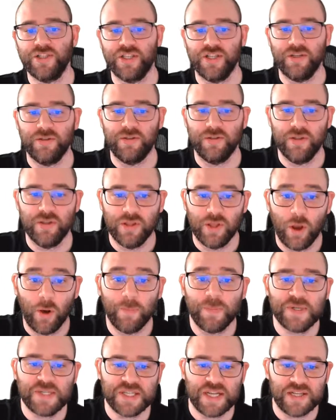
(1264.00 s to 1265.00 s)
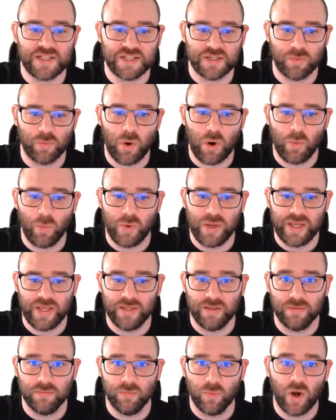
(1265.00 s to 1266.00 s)
the opposite to what
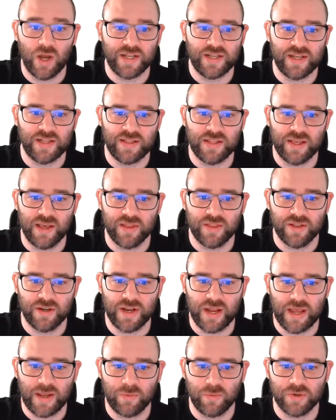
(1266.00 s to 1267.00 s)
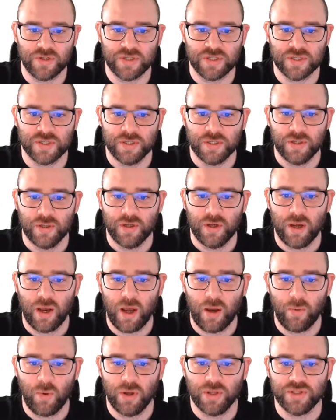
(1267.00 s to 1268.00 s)
I did the other day was,
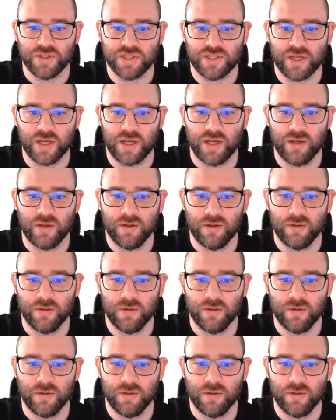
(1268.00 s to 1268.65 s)
I want to